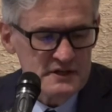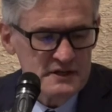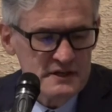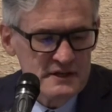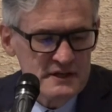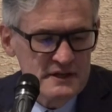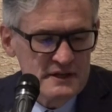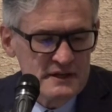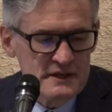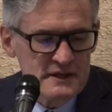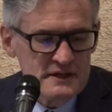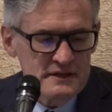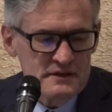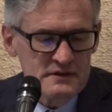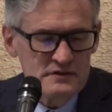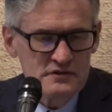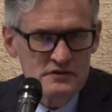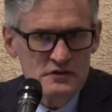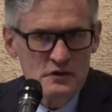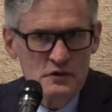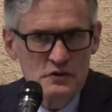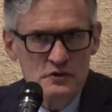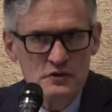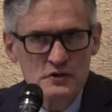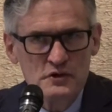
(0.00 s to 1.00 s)
it.
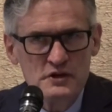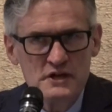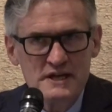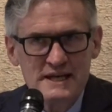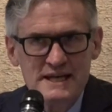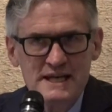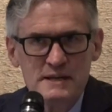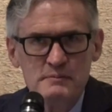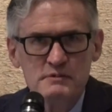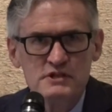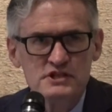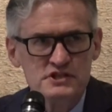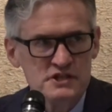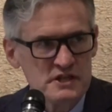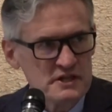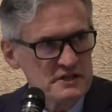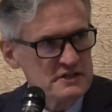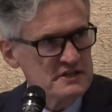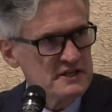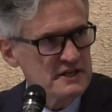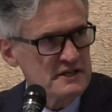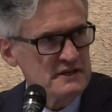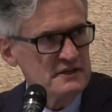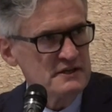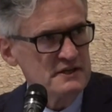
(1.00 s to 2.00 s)
There's no good imaging
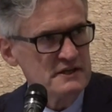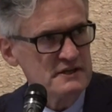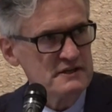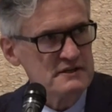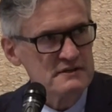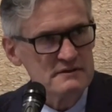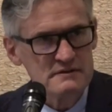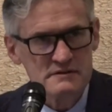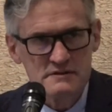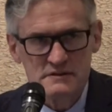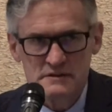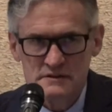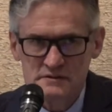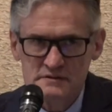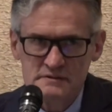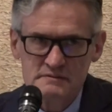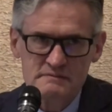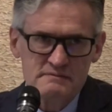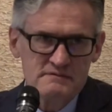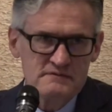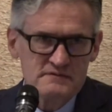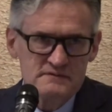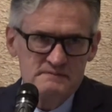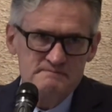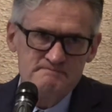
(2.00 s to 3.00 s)
technique. Just,
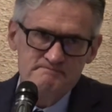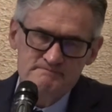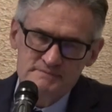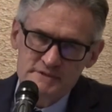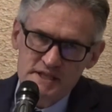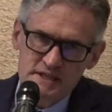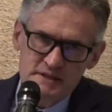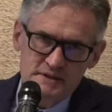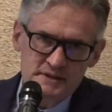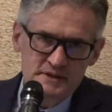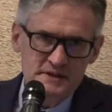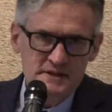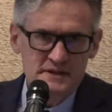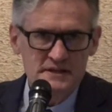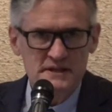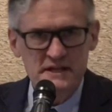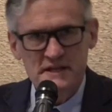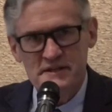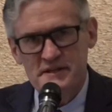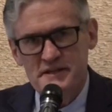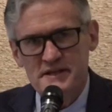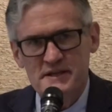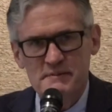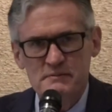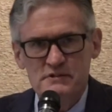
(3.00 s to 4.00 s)
you know, you can
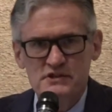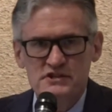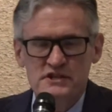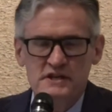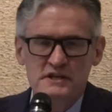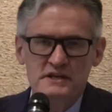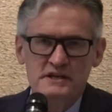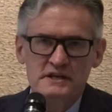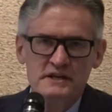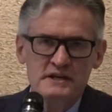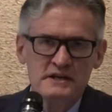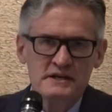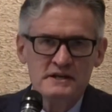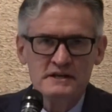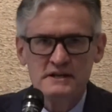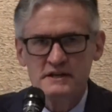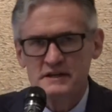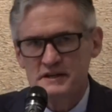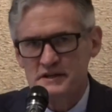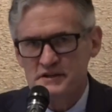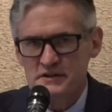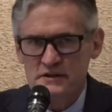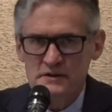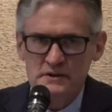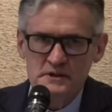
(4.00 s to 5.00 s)
get the imaging done and
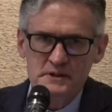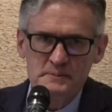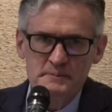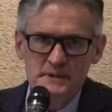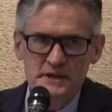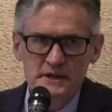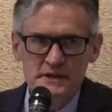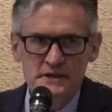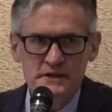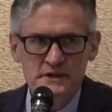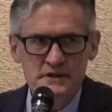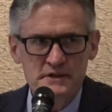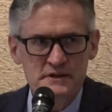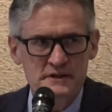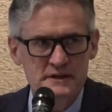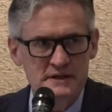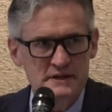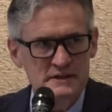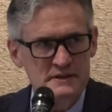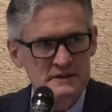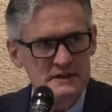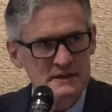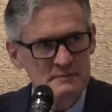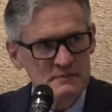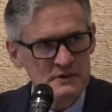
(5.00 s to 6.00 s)
you can talk about it and you
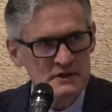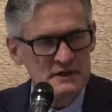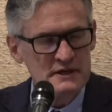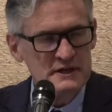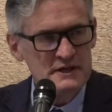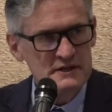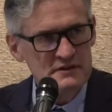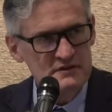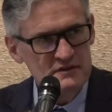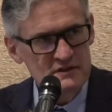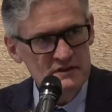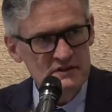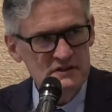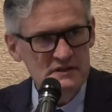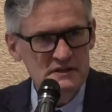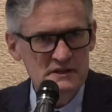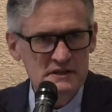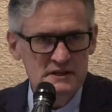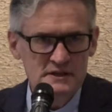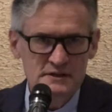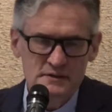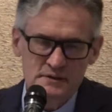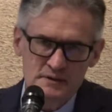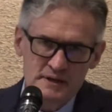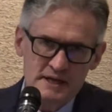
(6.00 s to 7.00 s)
get MRI and CT
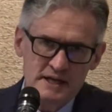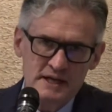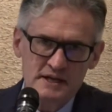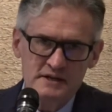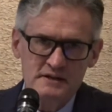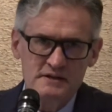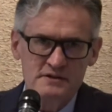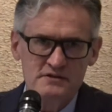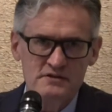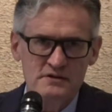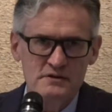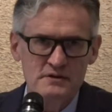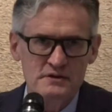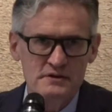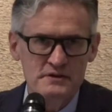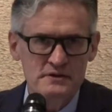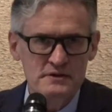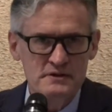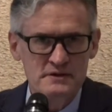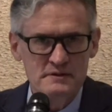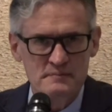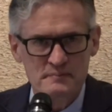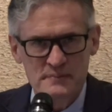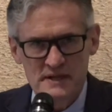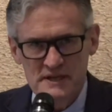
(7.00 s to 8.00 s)
and all that and it's all
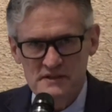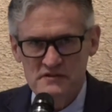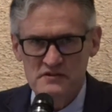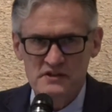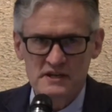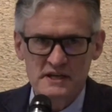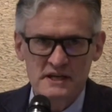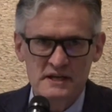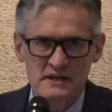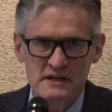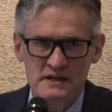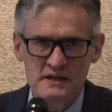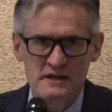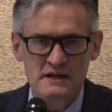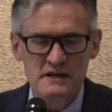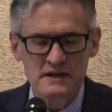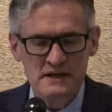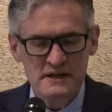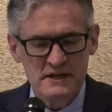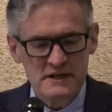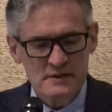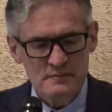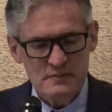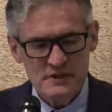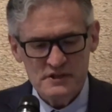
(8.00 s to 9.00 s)
good and PET scanning,
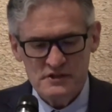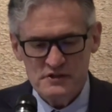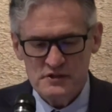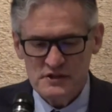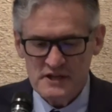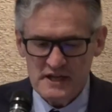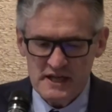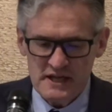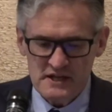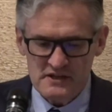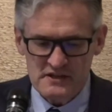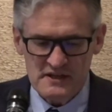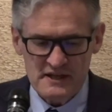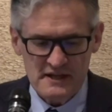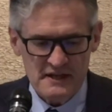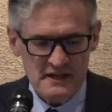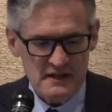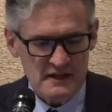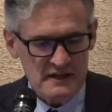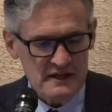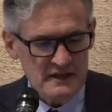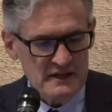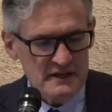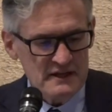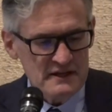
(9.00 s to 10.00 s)
but you can't
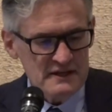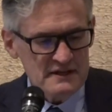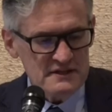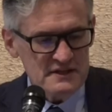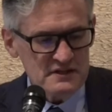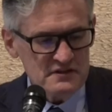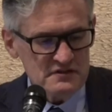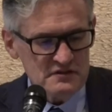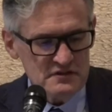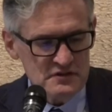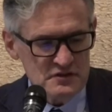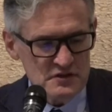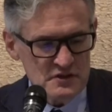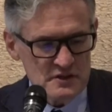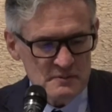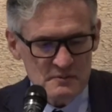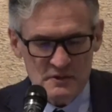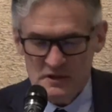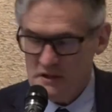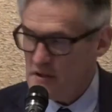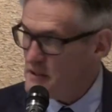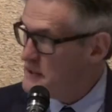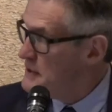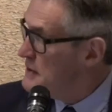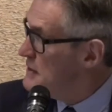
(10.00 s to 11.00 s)
tell this
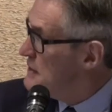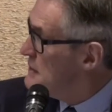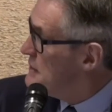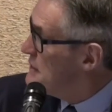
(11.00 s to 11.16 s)
dermal